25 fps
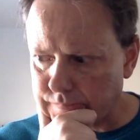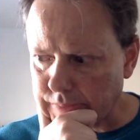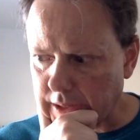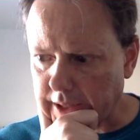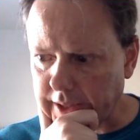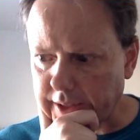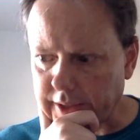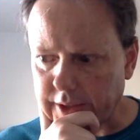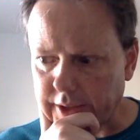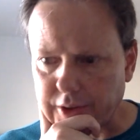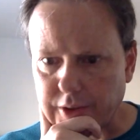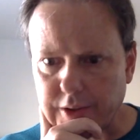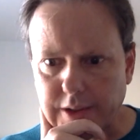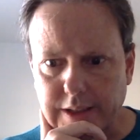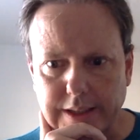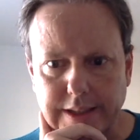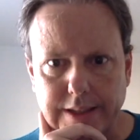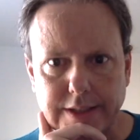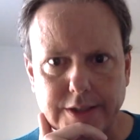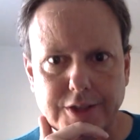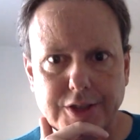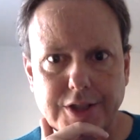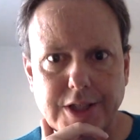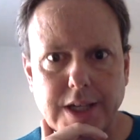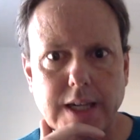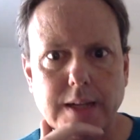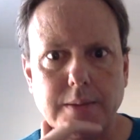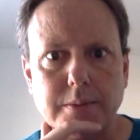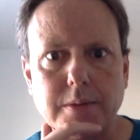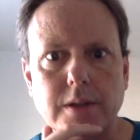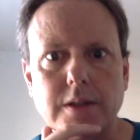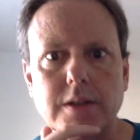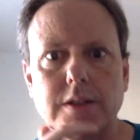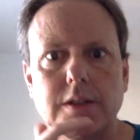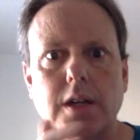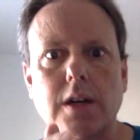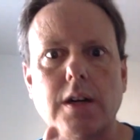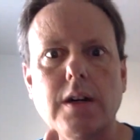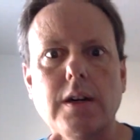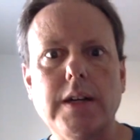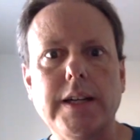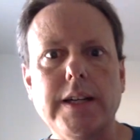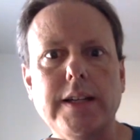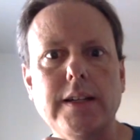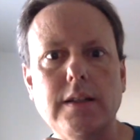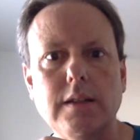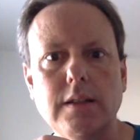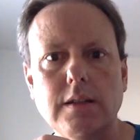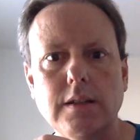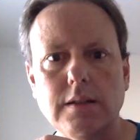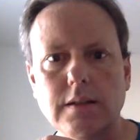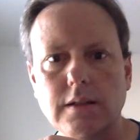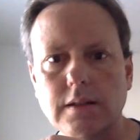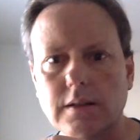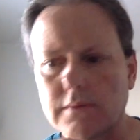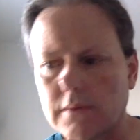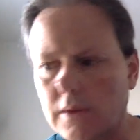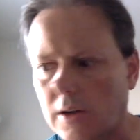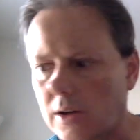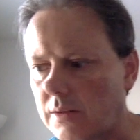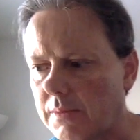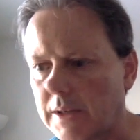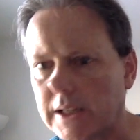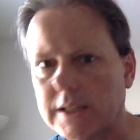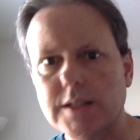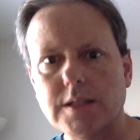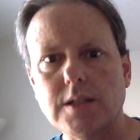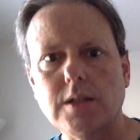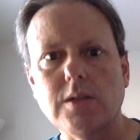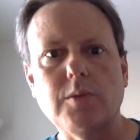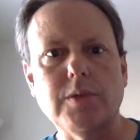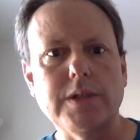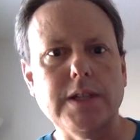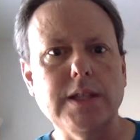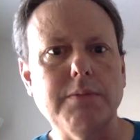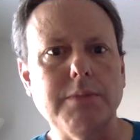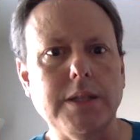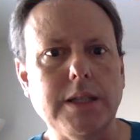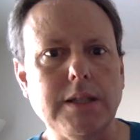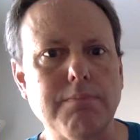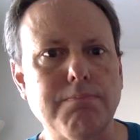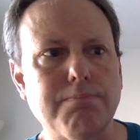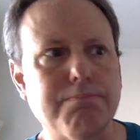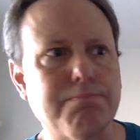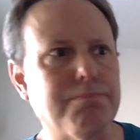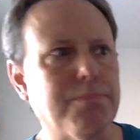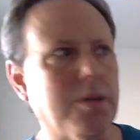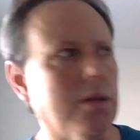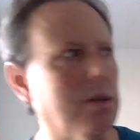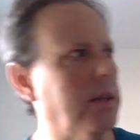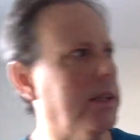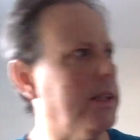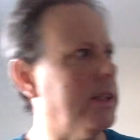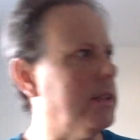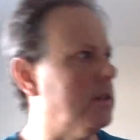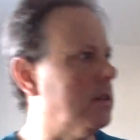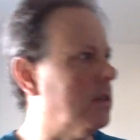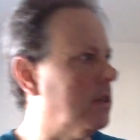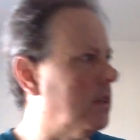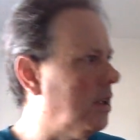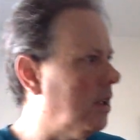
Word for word: back into the chamber turning, all my soul within me burning.